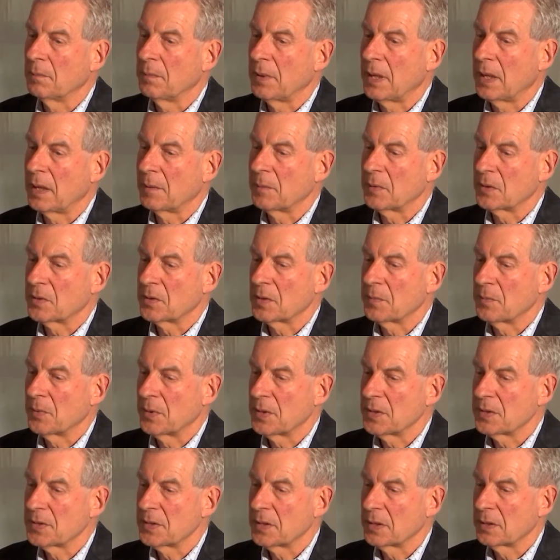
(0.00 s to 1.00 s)
the parliamentary
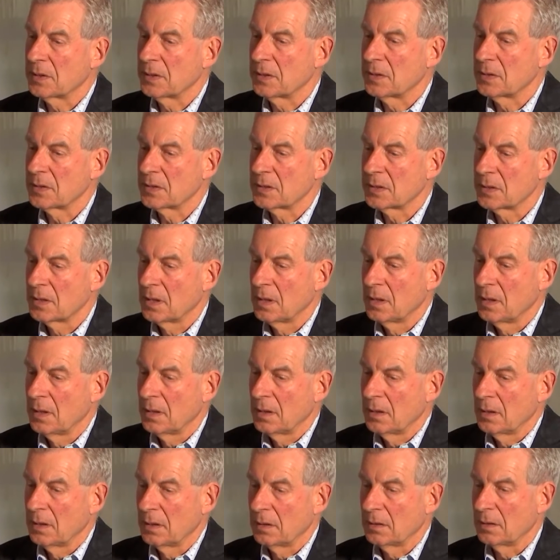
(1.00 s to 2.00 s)
precinct is
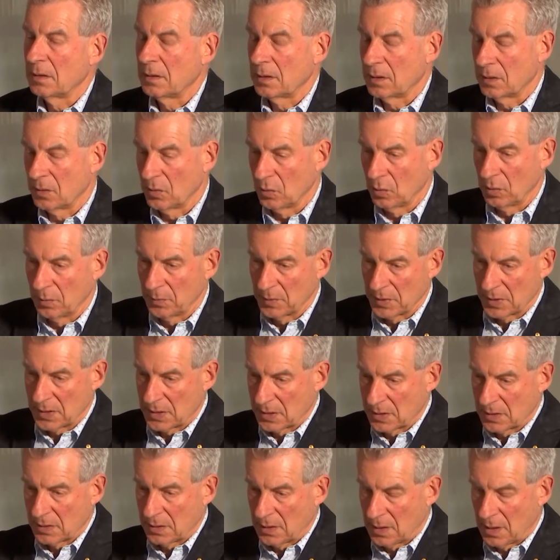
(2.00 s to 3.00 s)
the
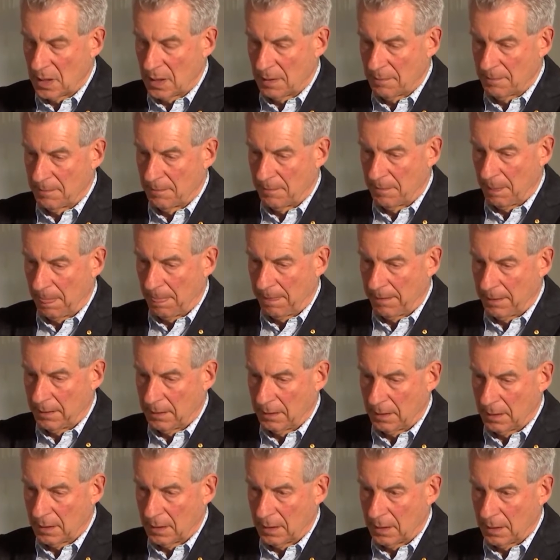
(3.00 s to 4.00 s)
enormous
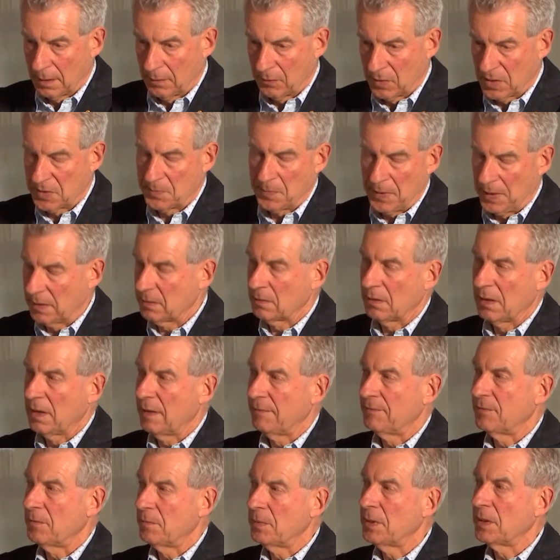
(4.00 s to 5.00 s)
respect I
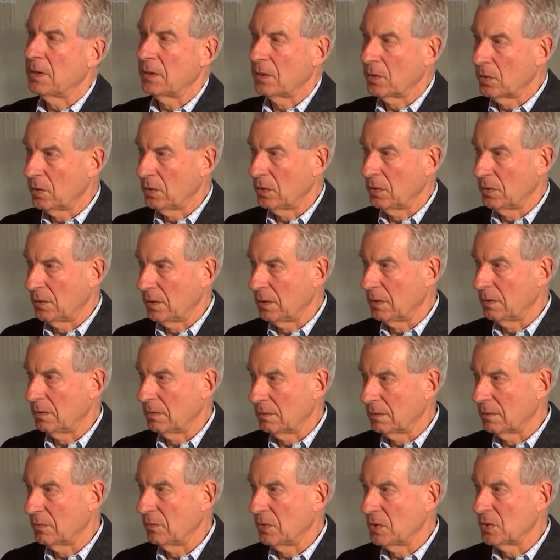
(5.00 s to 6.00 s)
have for Peter Kerr,
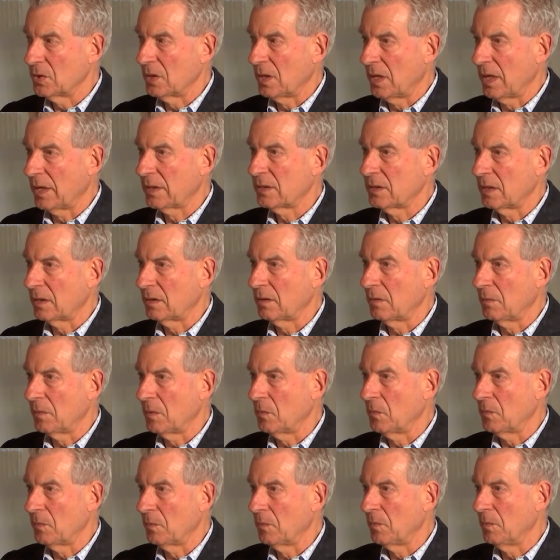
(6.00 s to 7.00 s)
the original architect. I
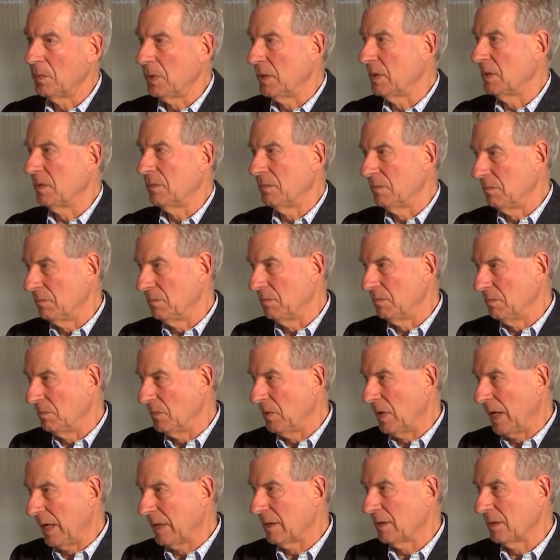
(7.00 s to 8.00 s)
mean, Peter
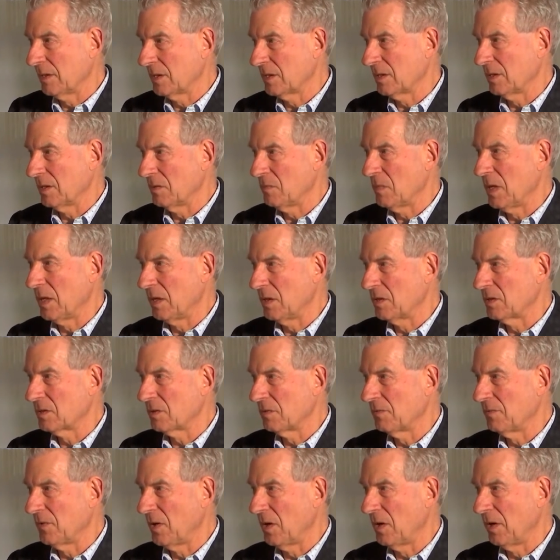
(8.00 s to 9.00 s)
miraculously managed
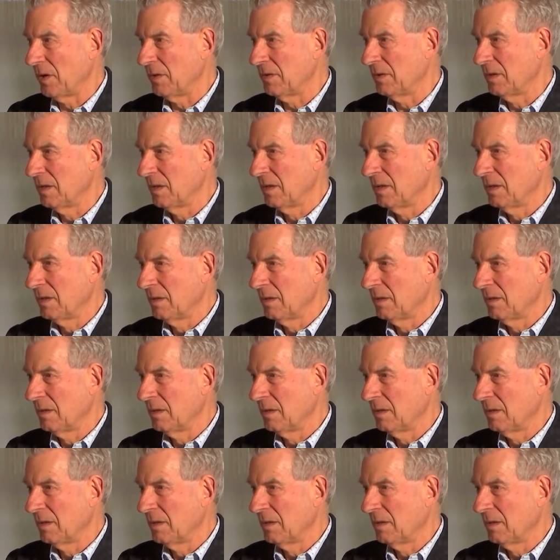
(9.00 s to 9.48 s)
to find